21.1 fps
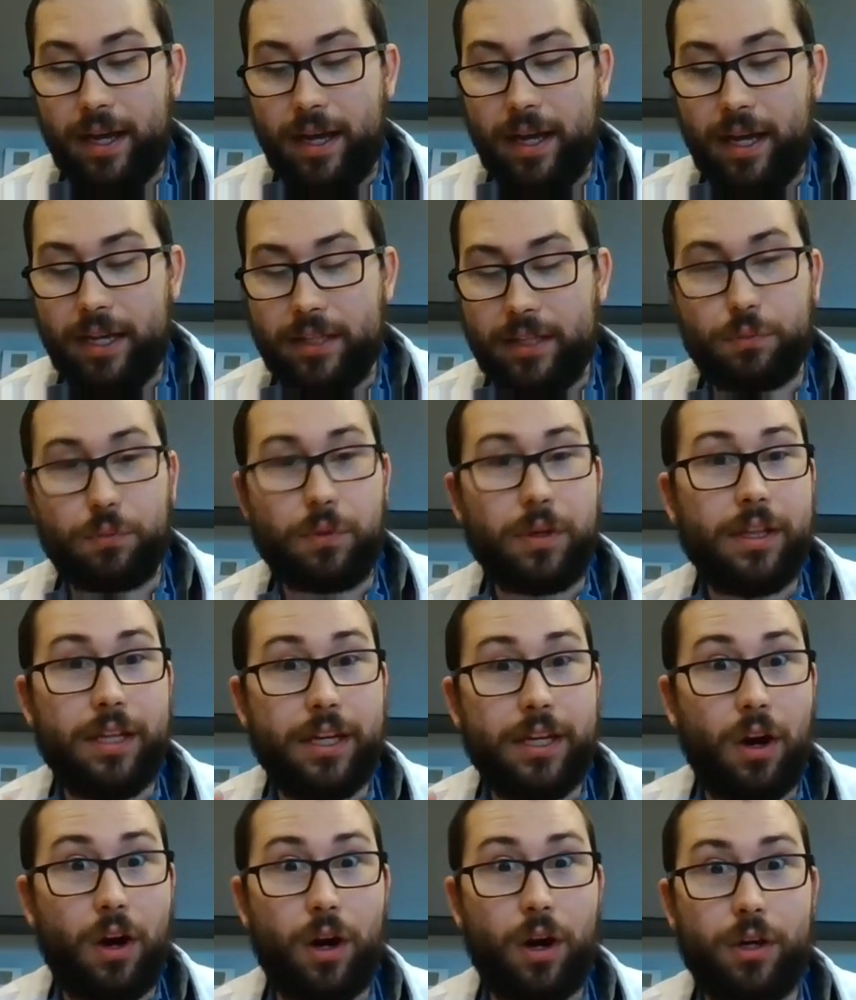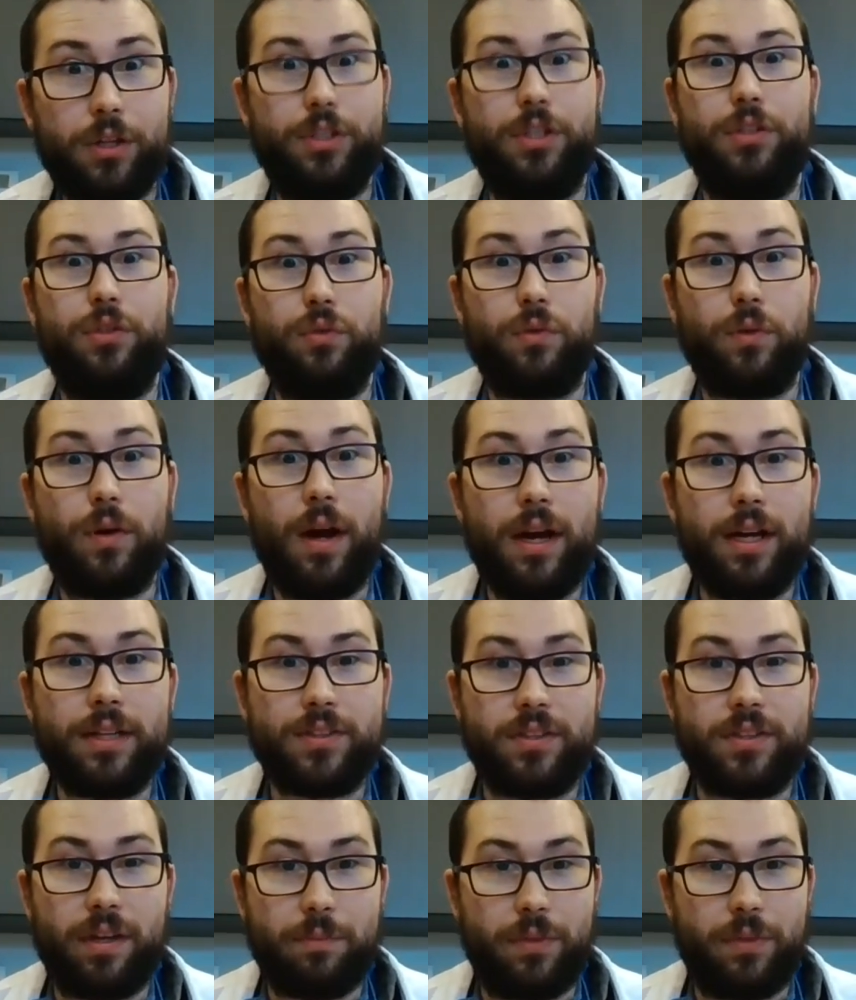It's really hard to draw
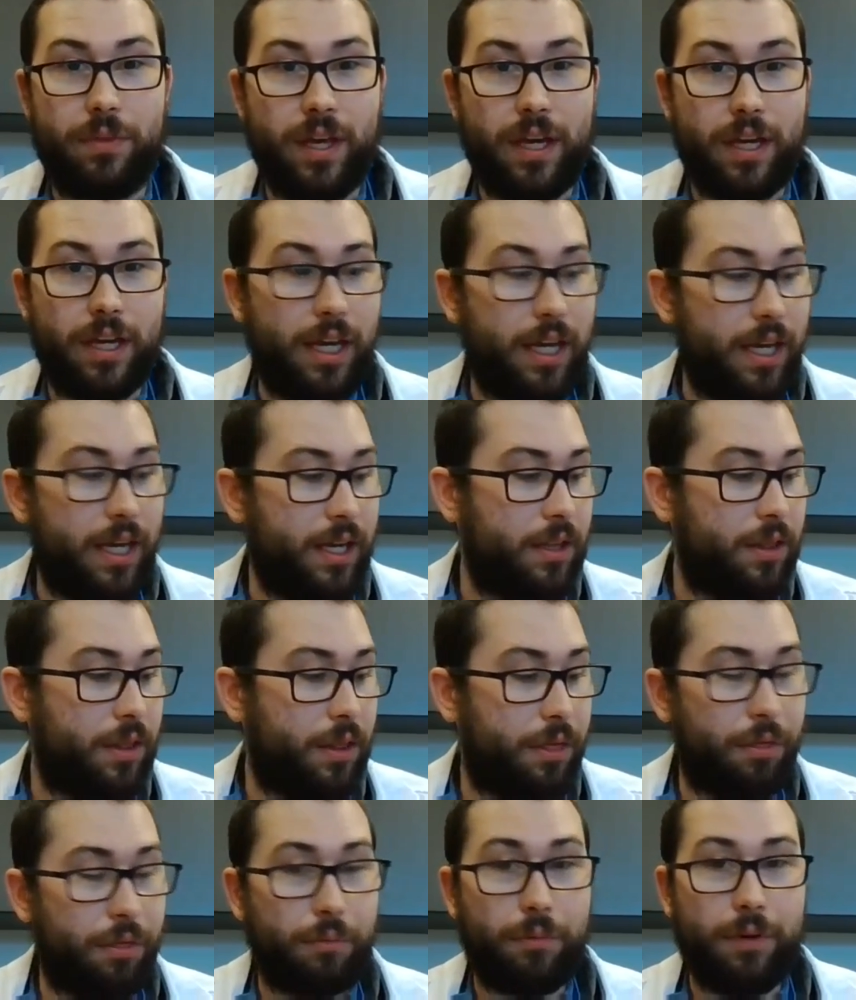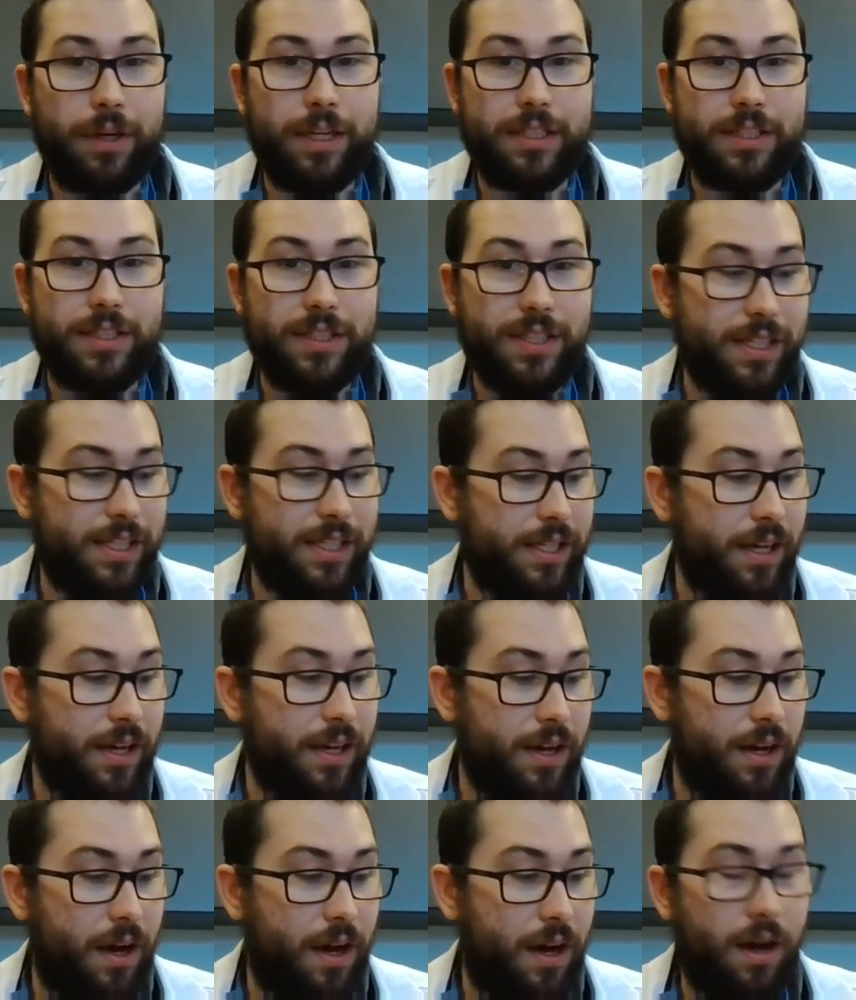something in 3D
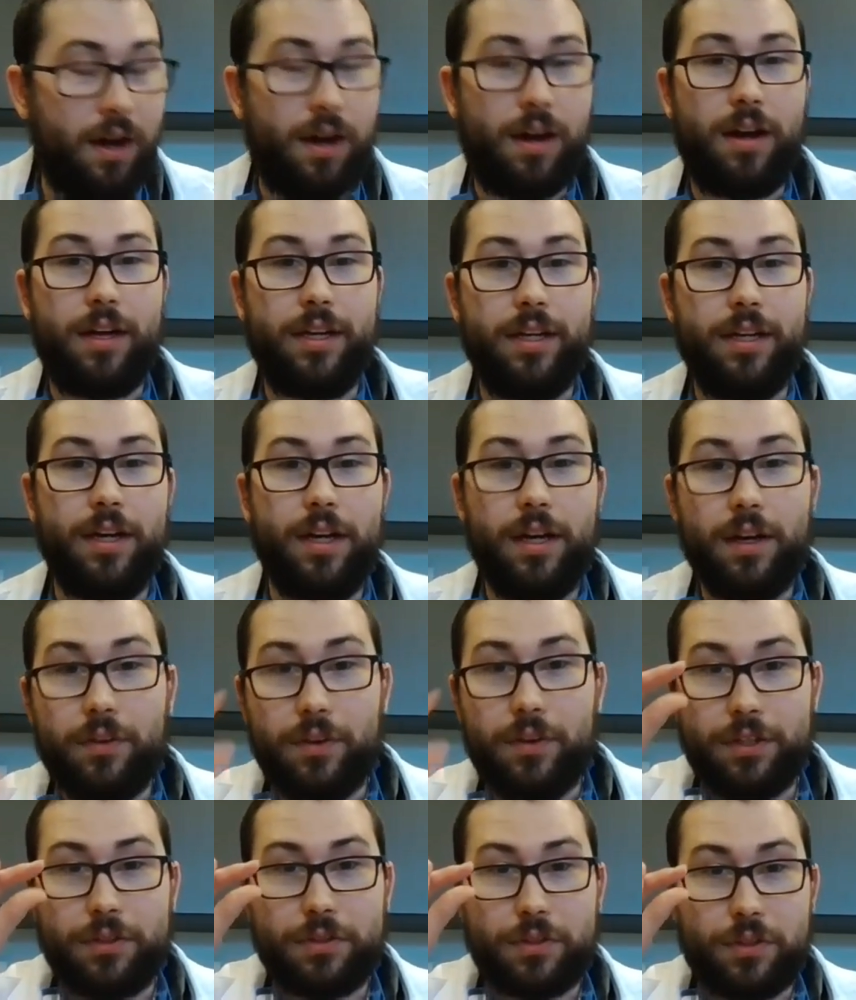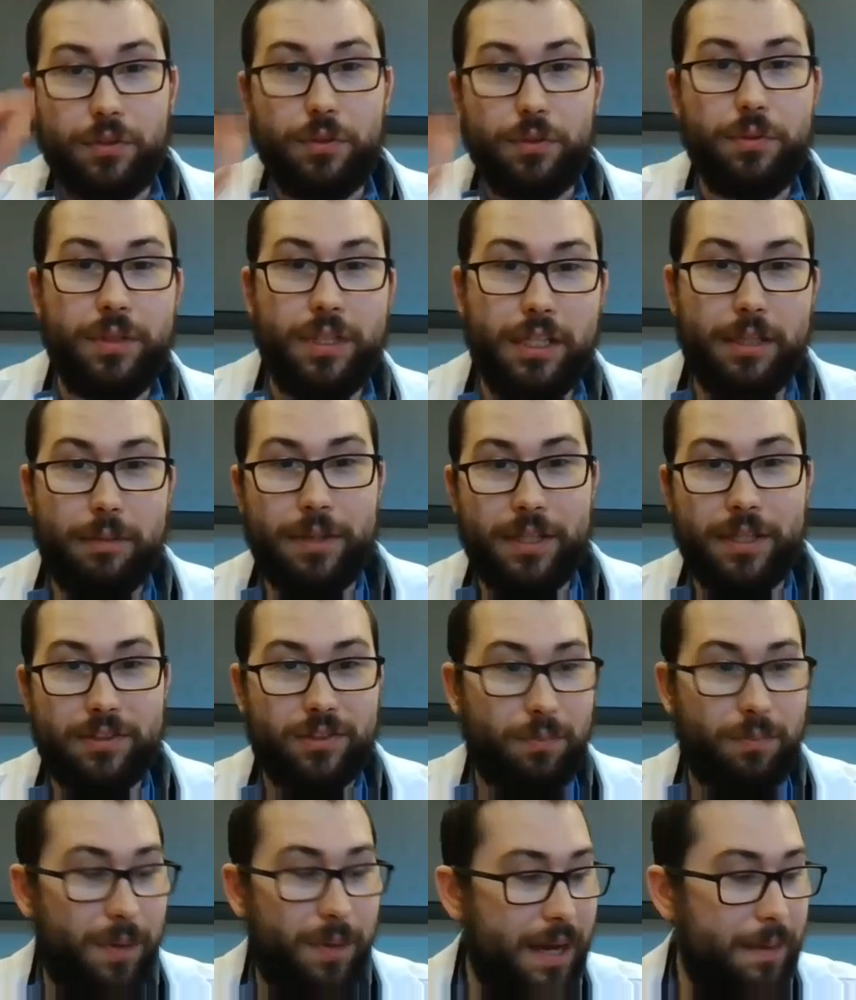on a little 2D piece
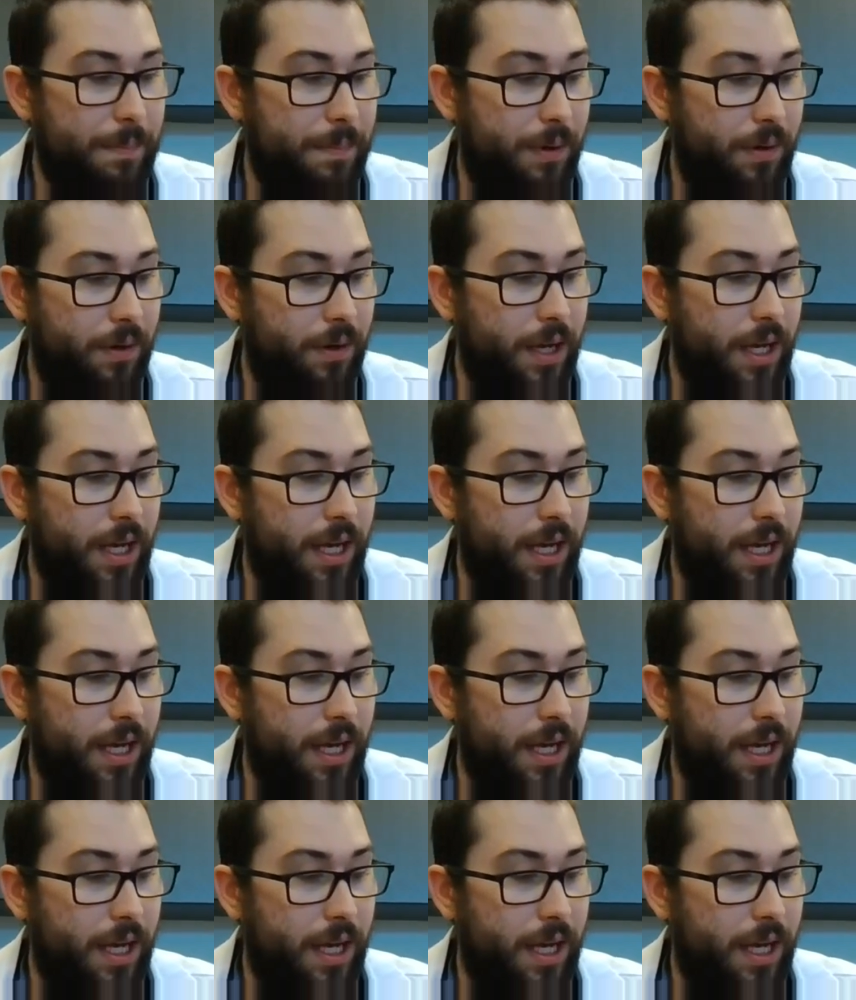of paper.